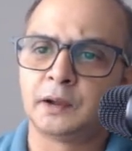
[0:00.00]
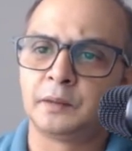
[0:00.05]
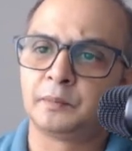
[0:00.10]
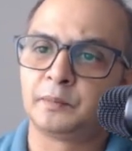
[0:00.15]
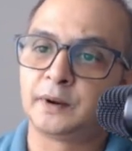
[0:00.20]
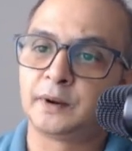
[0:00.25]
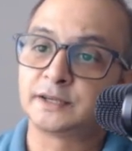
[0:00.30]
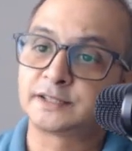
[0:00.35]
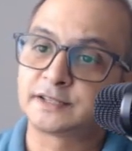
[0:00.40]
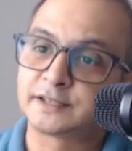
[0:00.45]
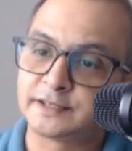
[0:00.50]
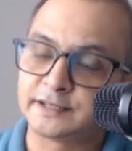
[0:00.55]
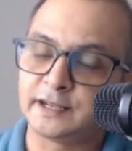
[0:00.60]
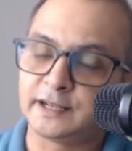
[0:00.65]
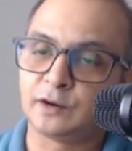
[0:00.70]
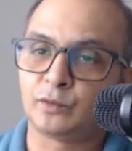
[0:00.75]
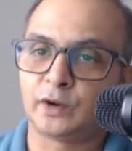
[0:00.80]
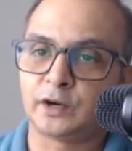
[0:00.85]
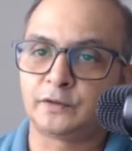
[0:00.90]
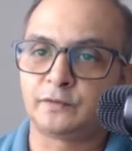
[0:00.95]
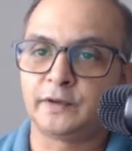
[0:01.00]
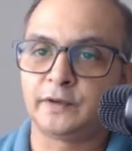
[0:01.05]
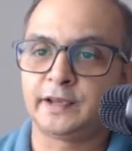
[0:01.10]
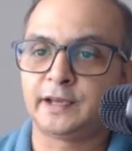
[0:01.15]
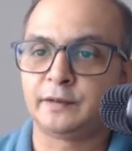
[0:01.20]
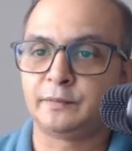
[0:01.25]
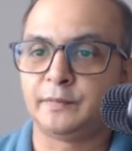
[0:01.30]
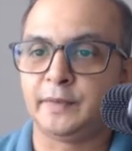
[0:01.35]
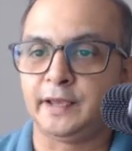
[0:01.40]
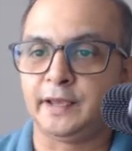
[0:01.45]
But still what we
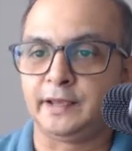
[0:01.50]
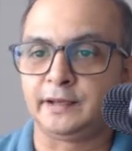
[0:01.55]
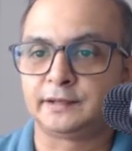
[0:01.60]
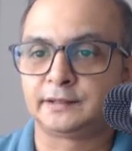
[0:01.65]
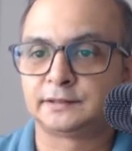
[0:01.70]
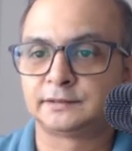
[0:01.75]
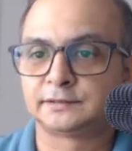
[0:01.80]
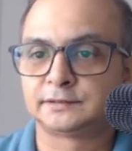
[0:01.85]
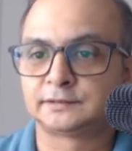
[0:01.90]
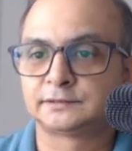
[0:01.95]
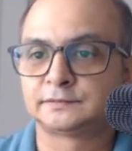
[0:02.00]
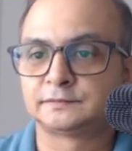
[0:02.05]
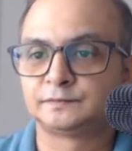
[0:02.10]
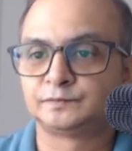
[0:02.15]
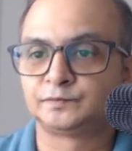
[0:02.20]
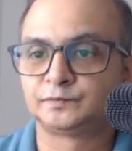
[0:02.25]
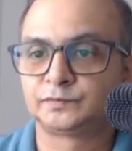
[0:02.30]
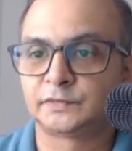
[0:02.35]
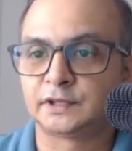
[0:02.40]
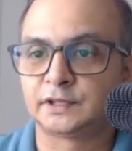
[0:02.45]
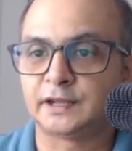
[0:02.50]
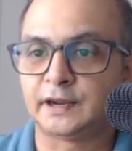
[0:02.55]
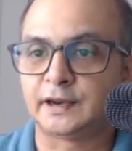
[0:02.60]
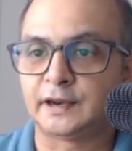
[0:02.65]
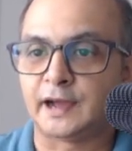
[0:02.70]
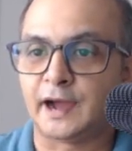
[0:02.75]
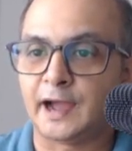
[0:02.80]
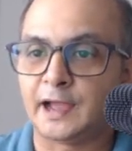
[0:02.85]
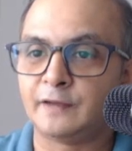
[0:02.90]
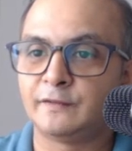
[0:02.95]
can make,
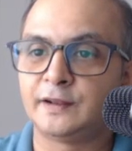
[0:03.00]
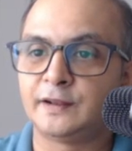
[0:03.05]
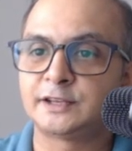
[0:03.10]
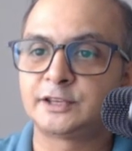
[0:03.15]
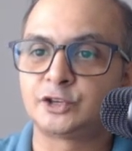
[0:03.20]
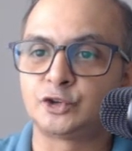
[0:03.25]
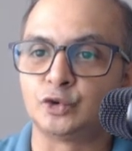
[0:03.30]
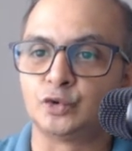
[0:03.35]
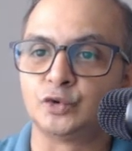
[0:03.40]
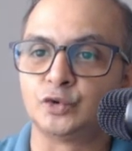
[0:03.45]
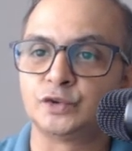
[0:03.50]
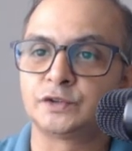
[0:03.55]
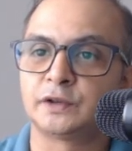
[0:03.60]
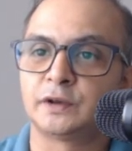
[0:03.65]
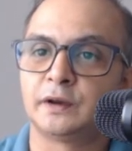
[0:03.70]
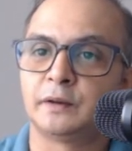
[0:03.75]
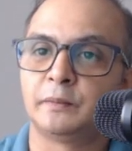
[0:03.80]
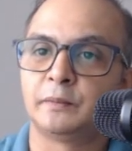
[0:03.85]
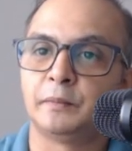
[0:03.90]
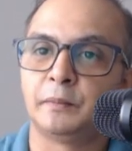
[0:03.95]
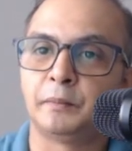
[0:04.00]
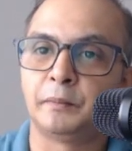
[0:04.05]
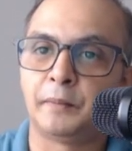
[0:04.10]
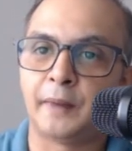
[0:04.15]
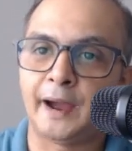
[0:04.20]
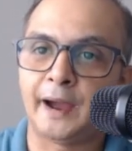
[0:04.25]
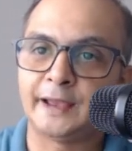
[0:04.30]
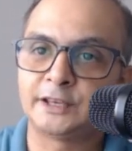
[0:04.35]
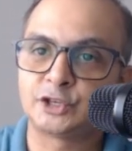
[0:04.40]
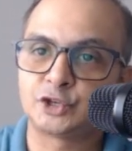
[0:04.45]
that I will choose
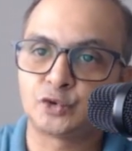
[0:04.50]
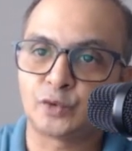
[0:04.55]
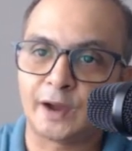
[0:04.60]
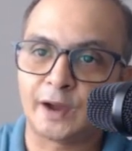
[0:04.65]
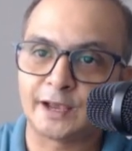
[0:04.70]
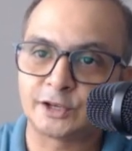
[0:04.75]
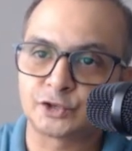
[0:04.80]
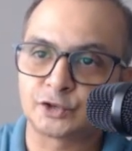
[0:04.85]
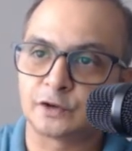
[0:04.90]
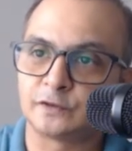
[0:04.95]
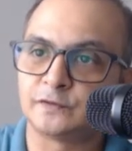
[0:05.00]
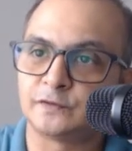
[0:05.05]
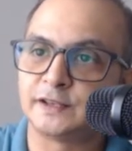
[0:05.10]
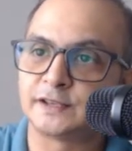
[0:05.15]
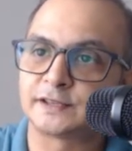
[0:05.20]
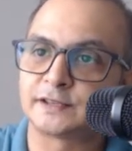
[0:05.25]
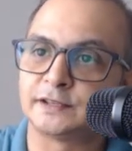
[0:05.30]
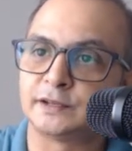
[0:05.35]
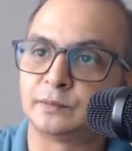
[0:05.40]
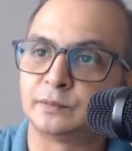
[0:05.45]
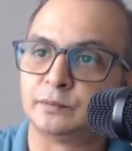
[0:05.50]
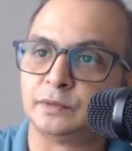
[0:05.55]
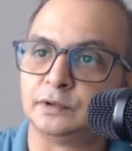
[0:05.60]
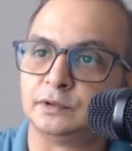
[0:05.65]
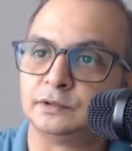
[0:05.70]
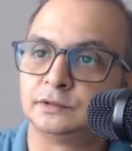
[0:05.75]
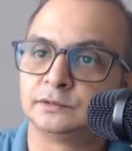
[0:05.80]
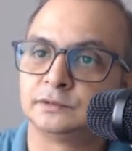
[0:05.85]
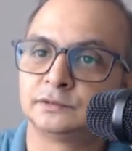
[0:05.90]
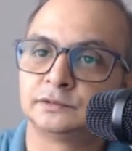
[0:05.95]
my choice of this number